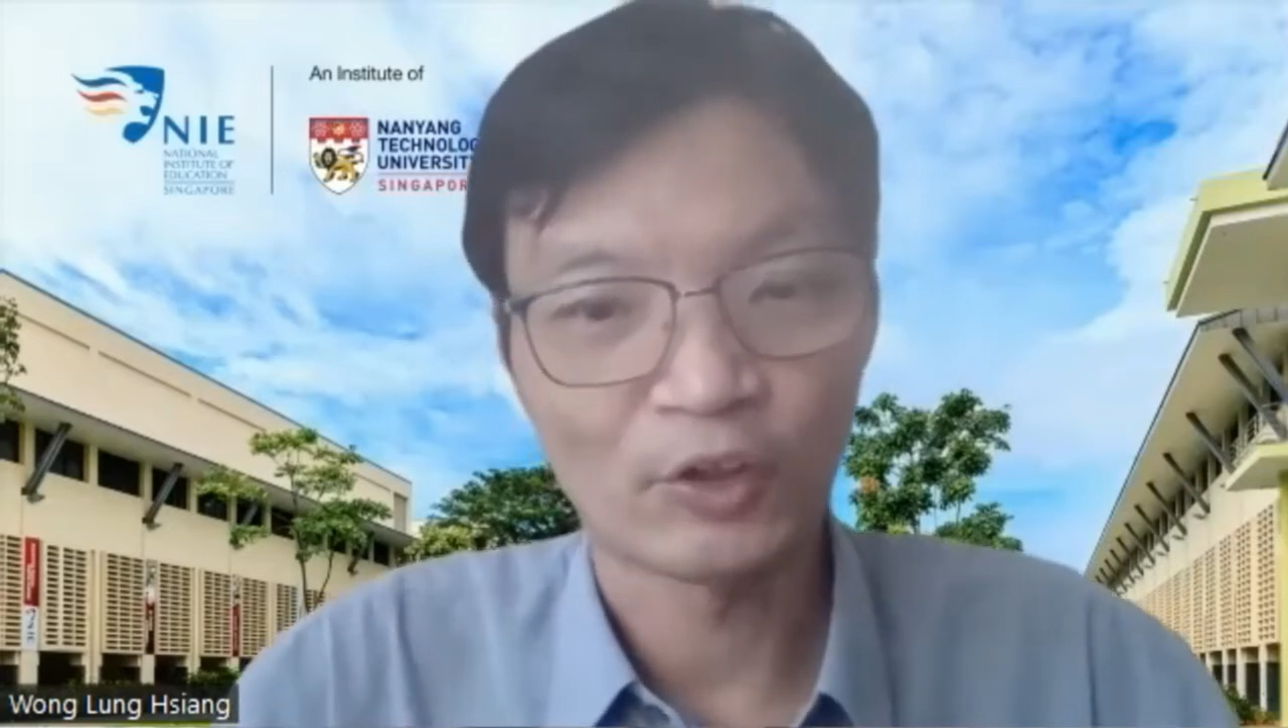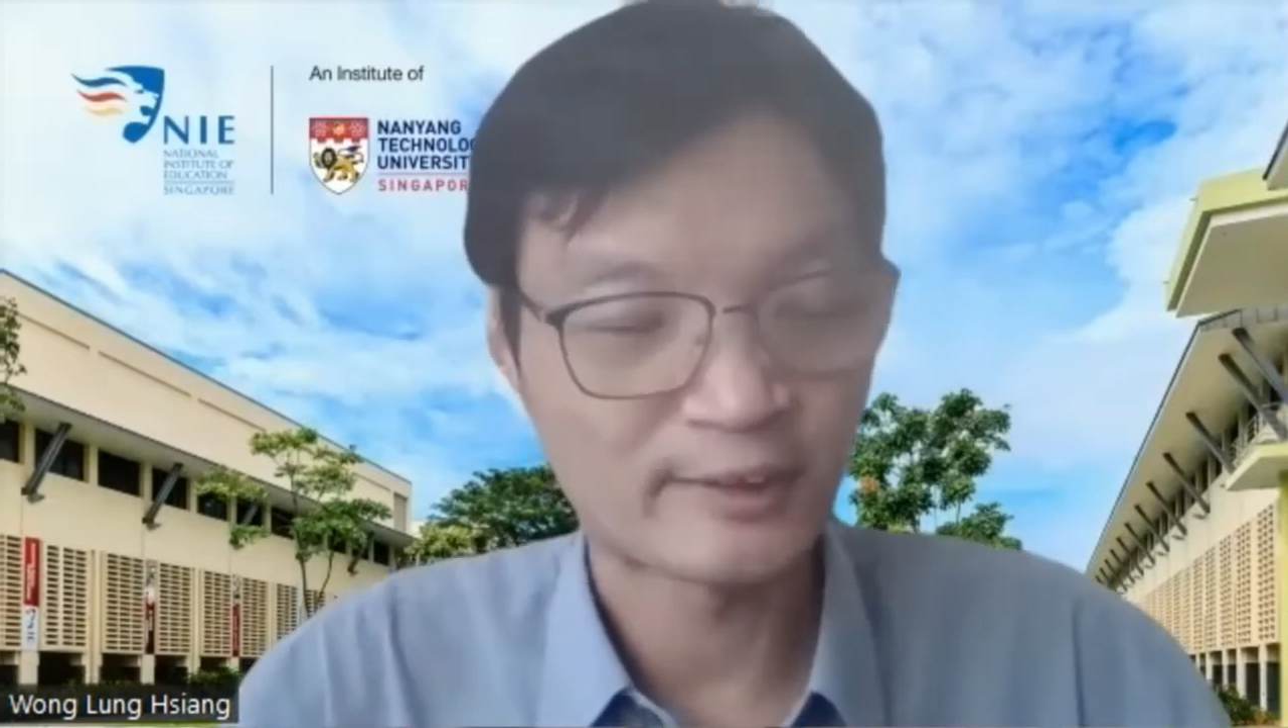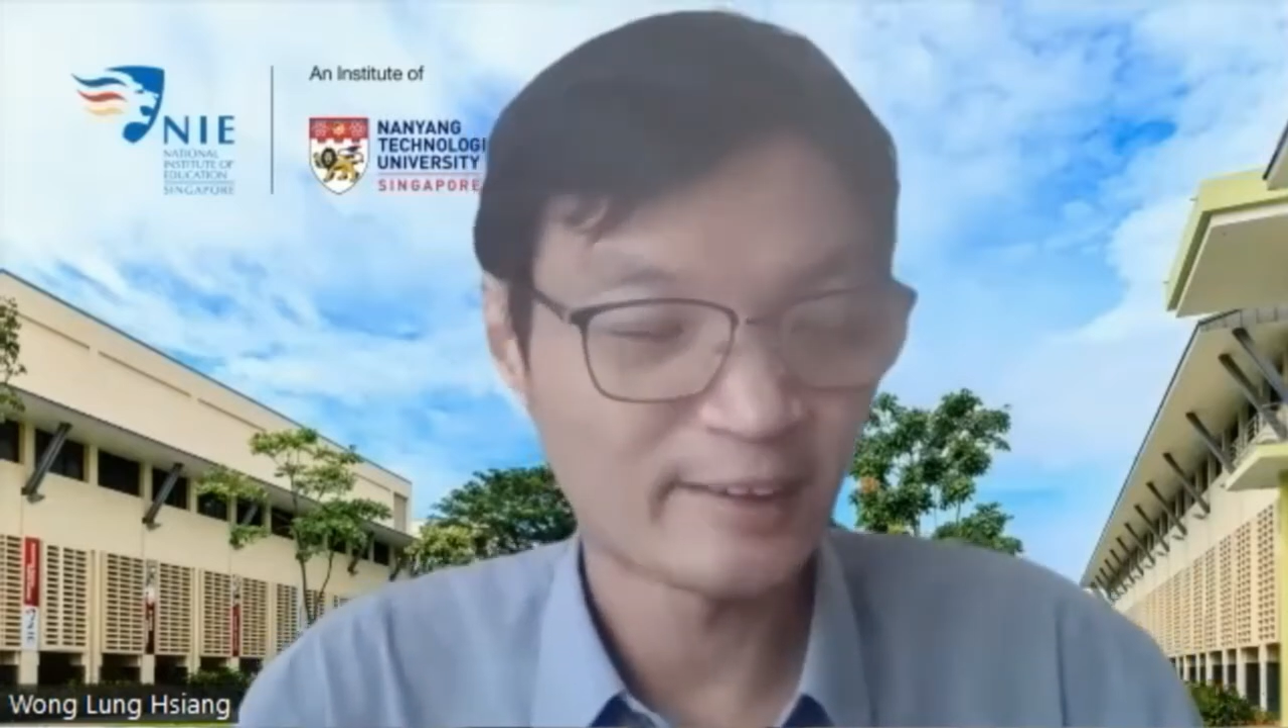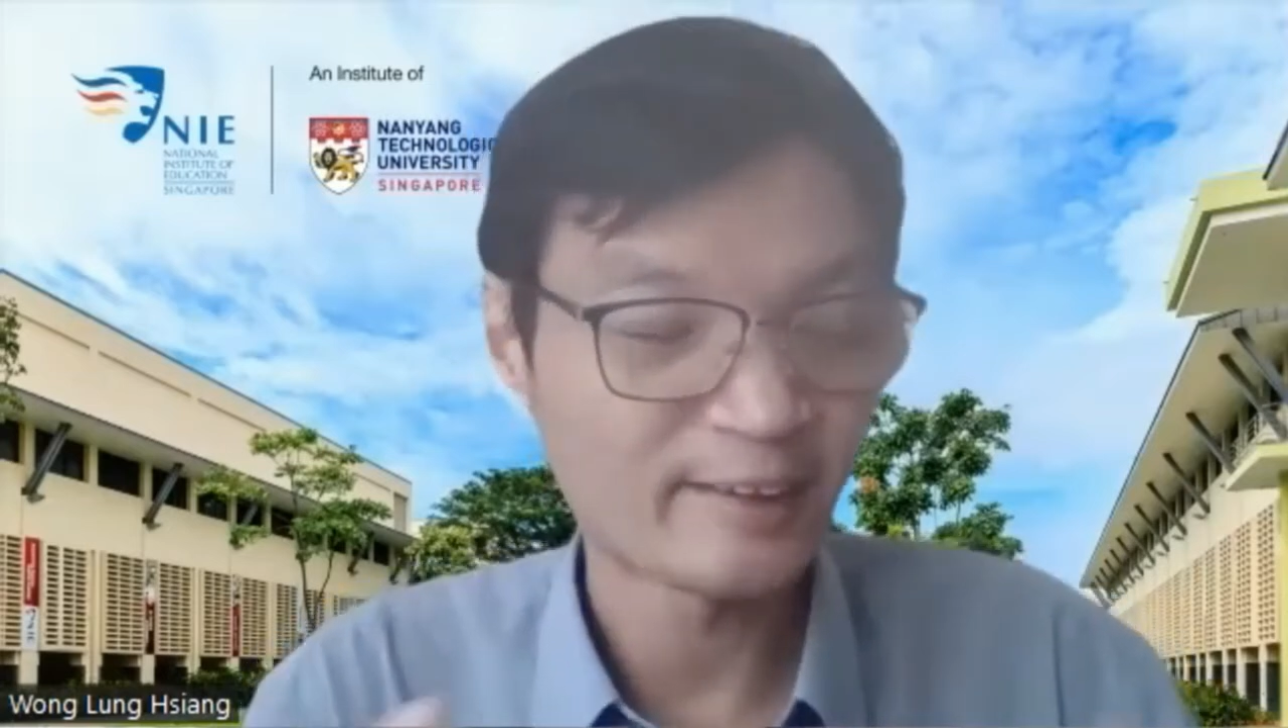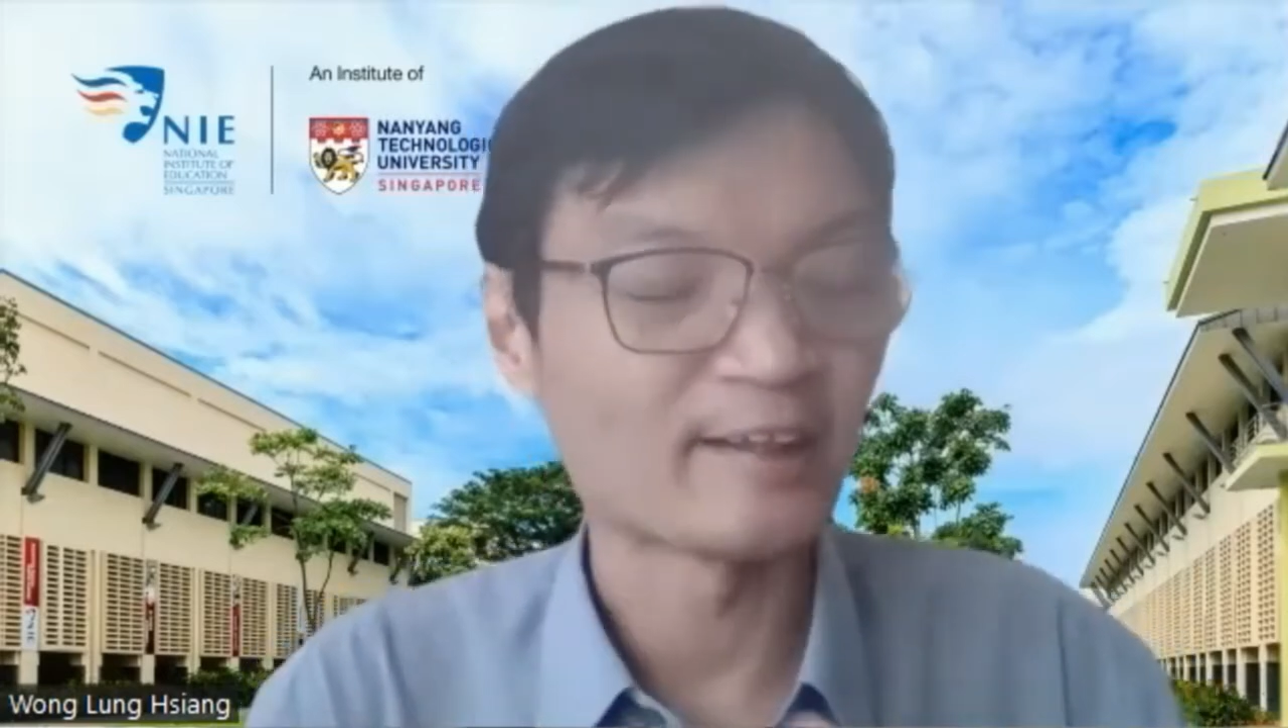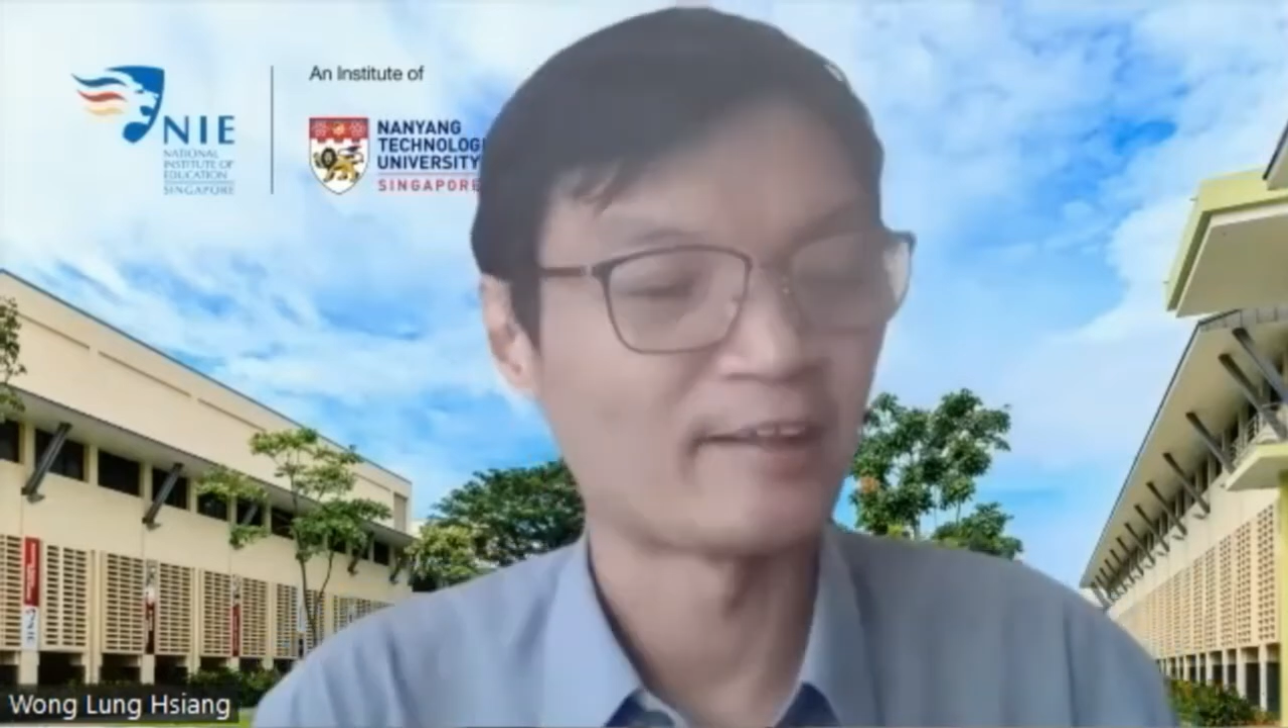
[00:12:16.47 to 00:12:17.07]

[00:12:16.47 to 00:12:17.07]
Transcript: consolidate